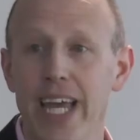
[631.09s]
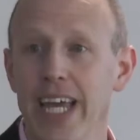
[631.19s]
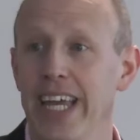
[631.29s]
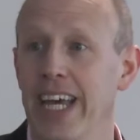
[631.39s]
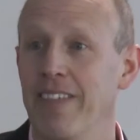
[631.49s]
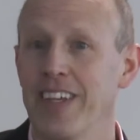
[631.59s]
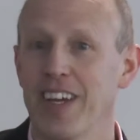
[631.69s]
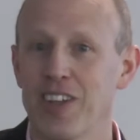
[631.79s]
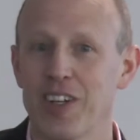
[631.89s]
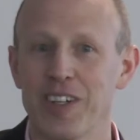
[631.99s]
And the
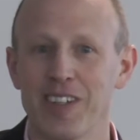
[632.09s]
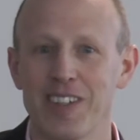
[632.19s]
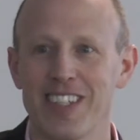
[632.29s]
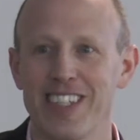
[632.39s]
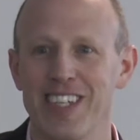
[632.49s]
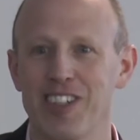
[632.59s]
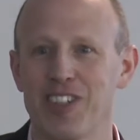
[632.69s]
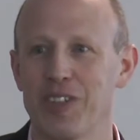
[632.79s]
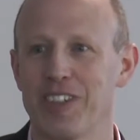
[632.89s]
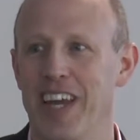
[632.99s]
other key
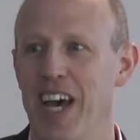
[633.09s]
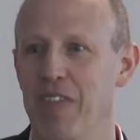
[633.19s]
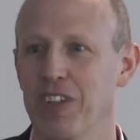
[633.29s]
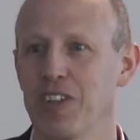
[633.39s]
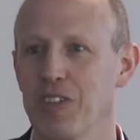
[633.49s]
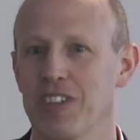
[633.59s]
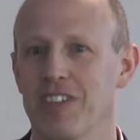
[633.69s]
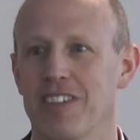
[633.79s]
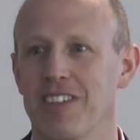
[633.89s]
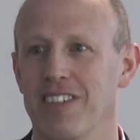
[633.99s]
issue is they have to
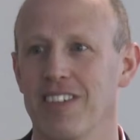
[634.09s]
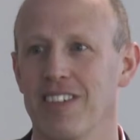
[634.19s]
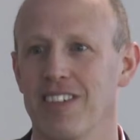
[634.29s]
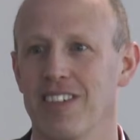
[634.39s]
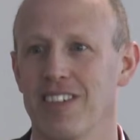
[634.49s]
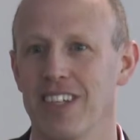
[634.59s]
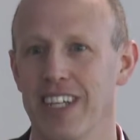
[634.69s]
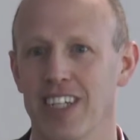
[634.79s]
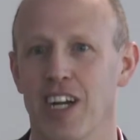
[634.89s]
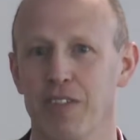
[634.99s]
loosen
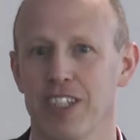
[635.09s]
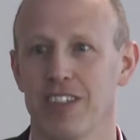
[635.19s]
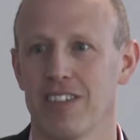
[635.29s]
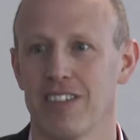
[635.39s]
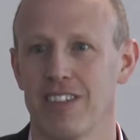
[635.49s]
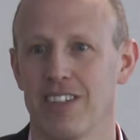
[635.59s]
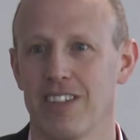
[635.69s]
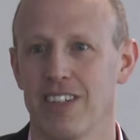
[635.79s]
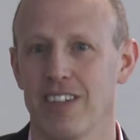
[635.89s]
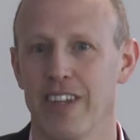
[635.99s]
data governance.
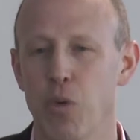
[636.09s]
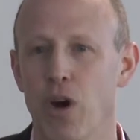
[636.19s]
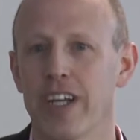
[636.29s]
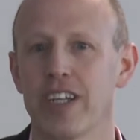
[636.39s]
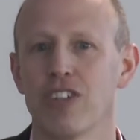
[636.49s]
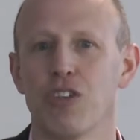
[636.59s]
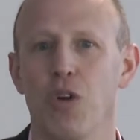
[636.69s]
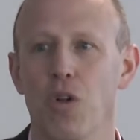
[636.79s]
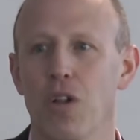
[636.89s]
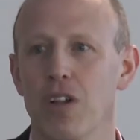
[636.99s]
They want to
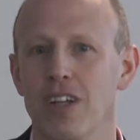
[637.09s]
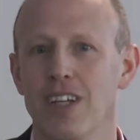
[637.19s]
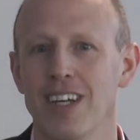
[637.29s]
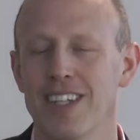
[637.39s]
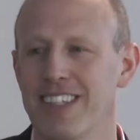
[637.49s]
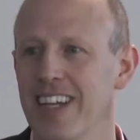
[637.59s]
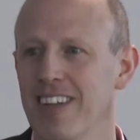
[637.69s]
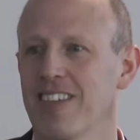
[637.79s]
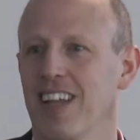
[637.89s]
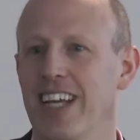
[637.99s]
control. A data
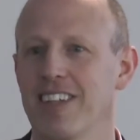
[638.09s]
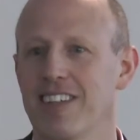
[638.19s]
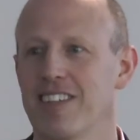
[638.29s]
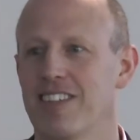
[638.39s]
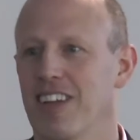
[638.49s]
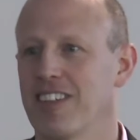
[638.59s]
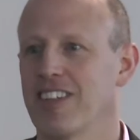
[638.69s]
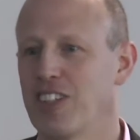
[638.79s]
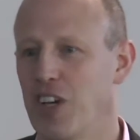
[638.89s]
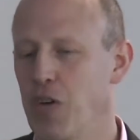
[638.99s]
scientist doesn't
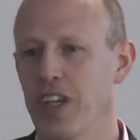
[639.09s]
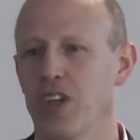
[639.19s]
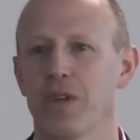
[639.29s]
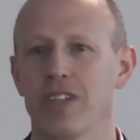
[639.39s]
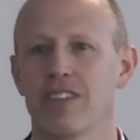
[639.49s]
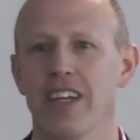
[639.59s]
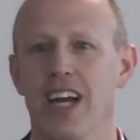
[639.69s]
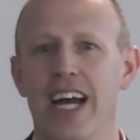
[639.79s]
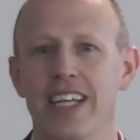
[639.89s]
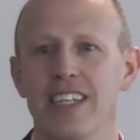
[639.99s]
go to you and say,
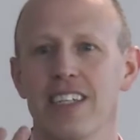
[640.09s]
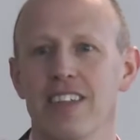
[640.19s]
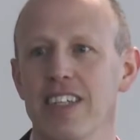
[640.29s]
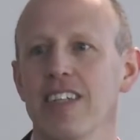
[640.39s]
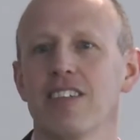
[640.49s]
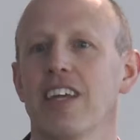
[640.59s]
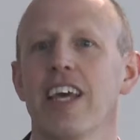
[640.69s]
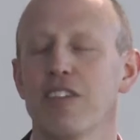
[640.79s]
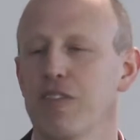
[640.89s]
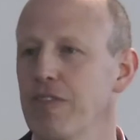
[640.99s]
I need these
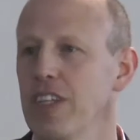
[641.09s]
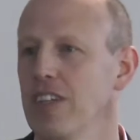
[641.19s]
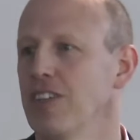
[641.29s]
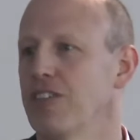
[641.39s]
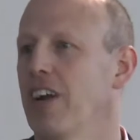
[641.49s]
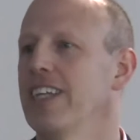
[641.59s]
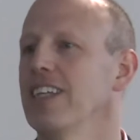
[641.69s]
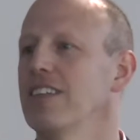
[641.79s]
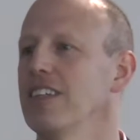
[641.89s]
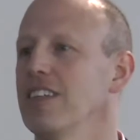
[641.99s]
10 fields, or I
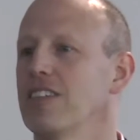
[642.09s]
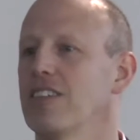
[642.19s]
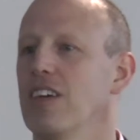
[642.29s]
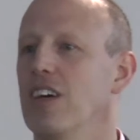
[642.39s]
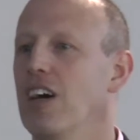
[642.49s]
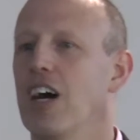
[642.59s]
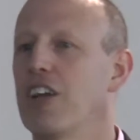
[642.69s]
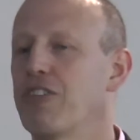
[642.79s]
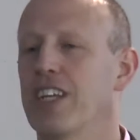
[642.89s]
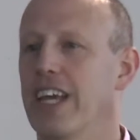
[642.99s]
need these
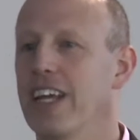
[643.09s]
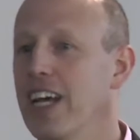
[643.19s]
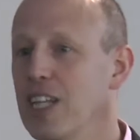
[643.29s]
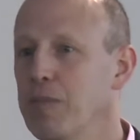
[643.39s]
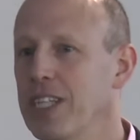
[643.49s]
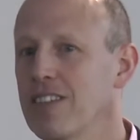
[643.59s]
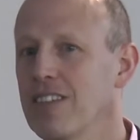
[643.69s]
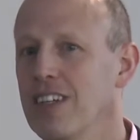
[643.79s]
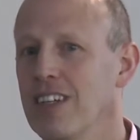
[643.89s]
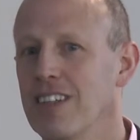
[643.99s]
100 data elements.
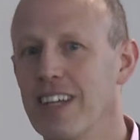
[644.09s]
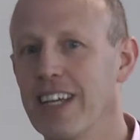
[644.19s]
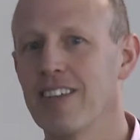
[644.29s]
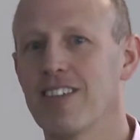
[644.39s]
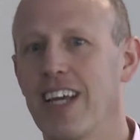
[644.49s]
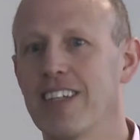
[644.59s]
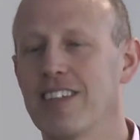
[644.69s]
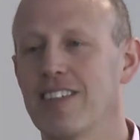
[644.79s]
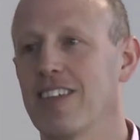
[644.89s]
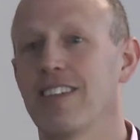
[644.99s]
The data
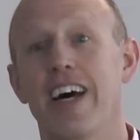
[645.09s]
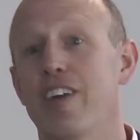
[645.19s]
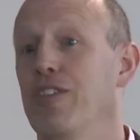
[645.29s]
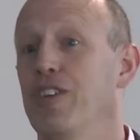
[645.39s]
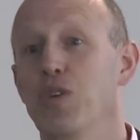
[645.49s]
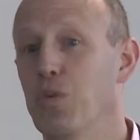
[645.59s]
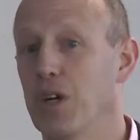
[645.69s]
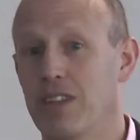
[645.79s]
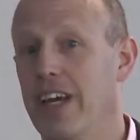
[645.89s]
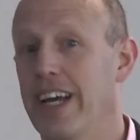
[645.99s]
scientist says, I don't know
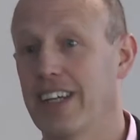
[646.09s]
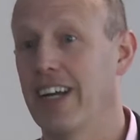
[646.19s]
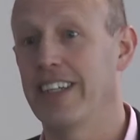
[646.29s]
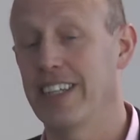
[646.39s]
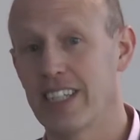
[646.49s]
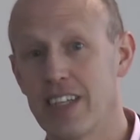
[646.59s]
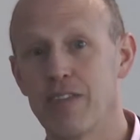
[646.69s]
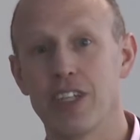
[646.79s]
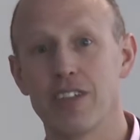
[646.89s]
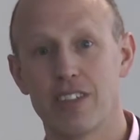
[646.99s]
what the heck I need. Give
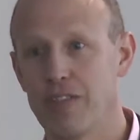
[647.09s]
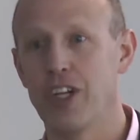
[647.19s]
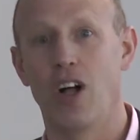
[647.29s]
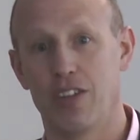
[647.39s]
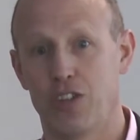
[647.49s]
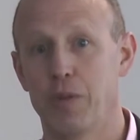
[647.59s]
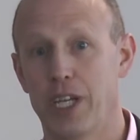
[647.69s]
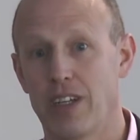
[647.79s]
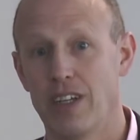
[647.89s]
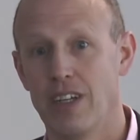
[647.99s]
it all to
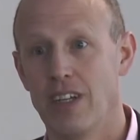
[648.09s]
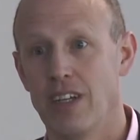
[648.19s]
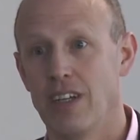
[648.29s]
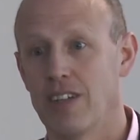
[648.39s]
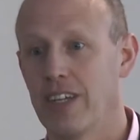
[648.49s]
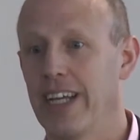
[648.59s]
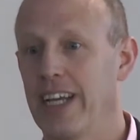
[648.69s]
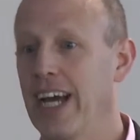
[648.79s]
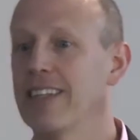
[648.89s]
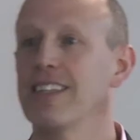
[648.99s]
me. Okay? And
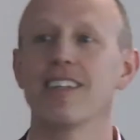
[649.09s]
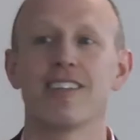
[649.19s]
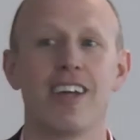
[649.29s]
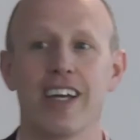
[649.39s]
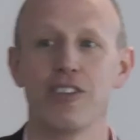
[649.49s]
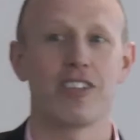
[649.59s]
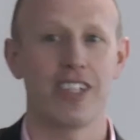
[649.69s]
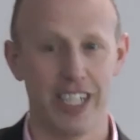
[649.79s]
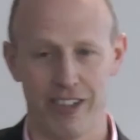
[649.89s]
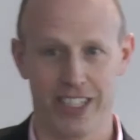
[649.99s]
IT's not used to
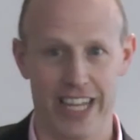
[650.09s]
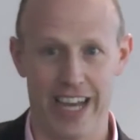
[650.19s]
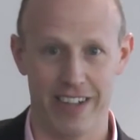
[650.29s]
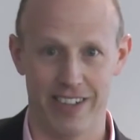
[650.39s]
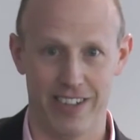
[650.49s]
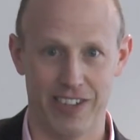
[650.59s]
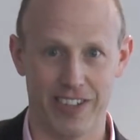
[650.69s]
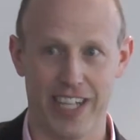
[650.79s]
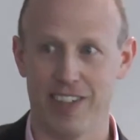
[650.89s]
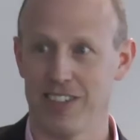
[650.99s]
hearing that.
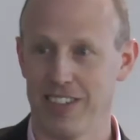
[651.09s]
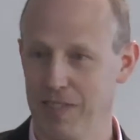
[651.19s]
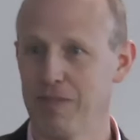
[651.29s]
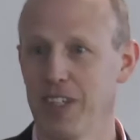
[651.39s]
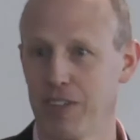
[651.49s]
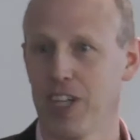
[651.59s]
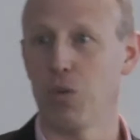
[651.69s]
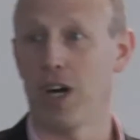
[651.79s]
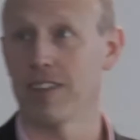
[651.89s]
Okay? So they've got to wise